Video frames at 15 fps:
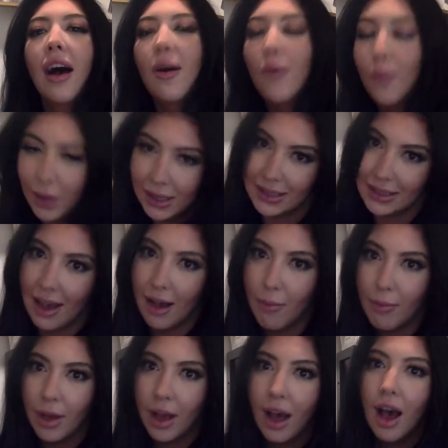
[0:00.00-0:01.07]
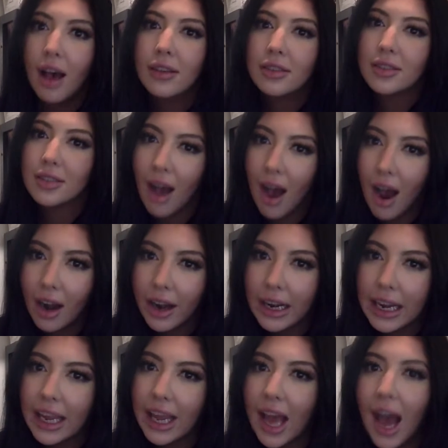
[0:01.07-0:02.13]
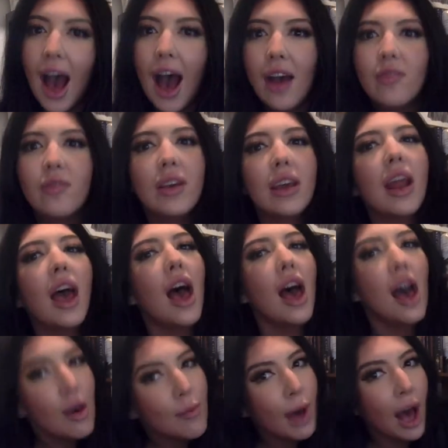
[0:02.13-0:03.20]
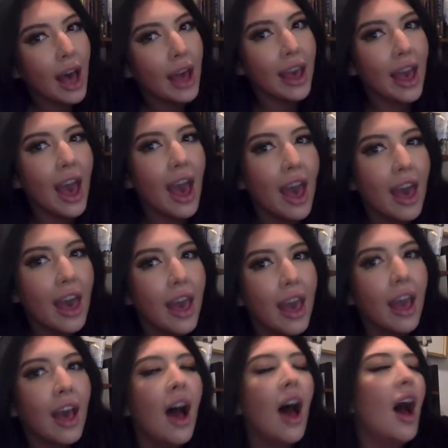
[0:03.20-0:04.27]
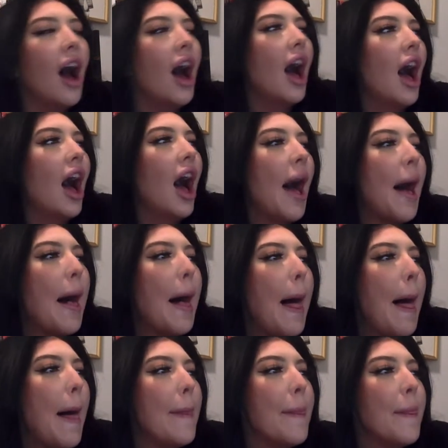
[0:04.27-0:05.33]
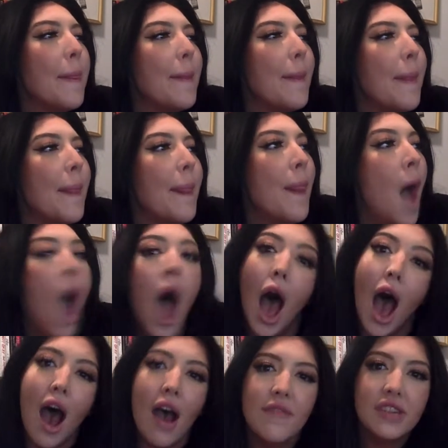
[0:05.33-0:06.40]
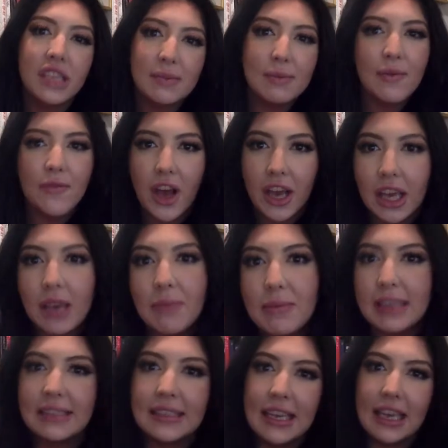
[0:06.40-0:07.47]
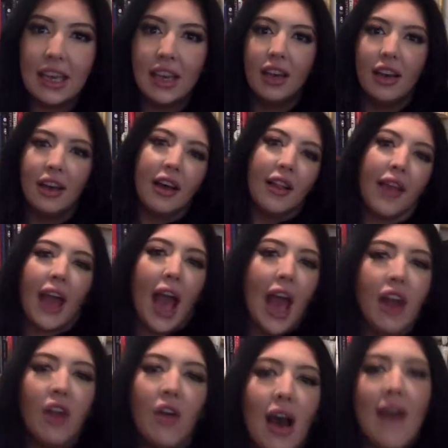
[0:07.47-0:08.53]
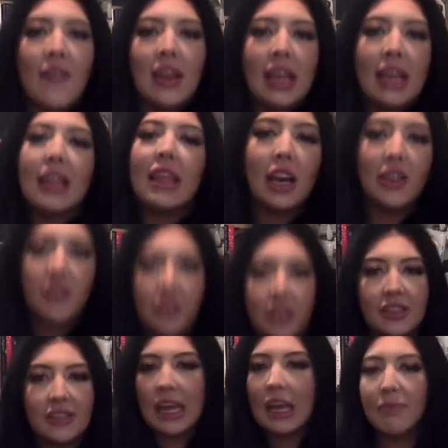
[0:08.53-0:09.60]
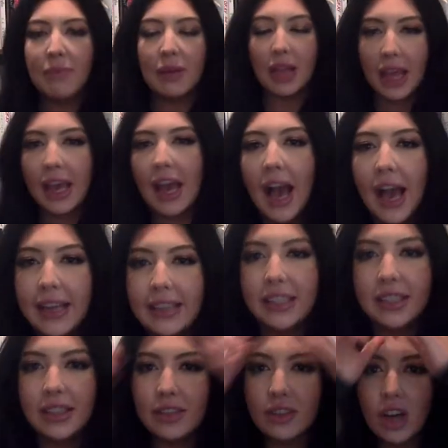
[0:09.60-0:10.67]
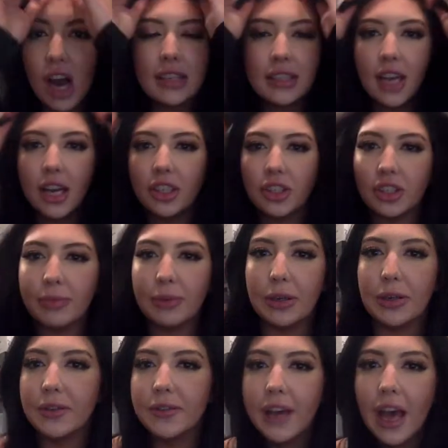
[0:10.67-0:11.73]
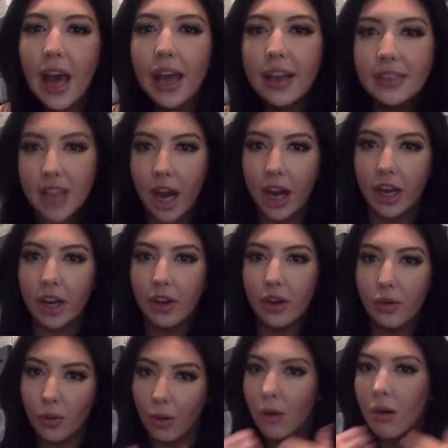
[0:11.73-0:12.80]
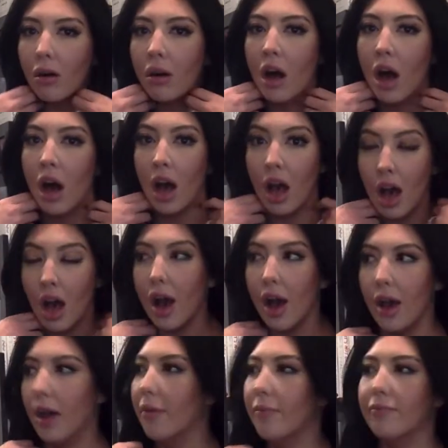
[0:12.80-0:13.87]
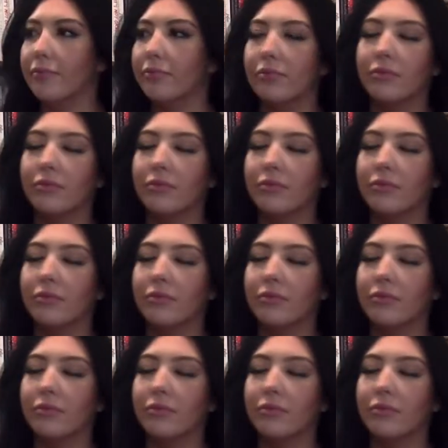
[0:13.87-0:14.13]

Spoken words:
What's up? Sorry, I've been MIA. I've just been fucking busy. Like, I don't have anything other to say, but, like, I did a cross-country move and started a new role, a